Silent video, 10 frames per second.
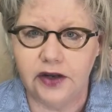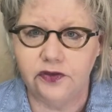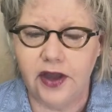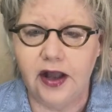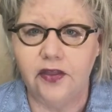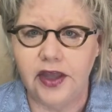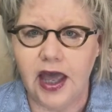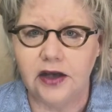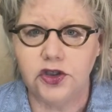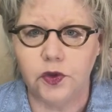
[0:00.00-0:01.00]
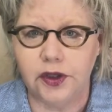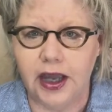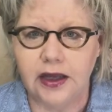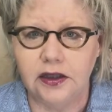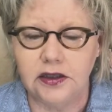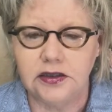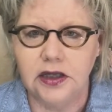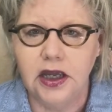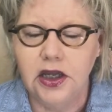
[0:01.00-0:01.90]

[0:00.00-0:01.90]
have found the actual necklace.